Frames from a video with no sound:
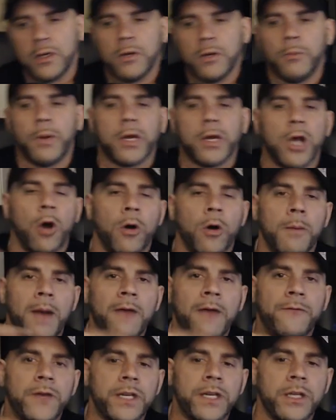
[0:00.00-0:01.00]
But go in
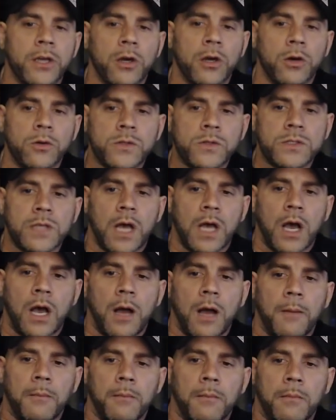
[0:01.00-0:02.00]
my videos,
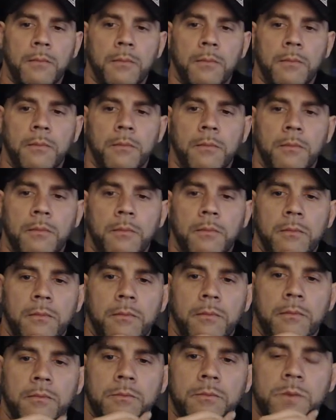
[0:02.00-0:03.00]
um,
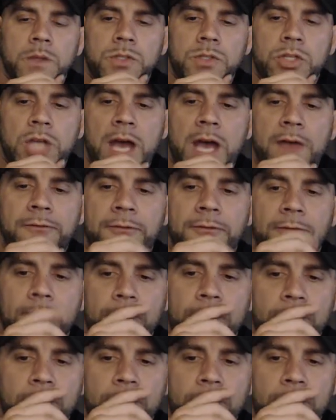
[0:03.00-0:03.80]
Jeff,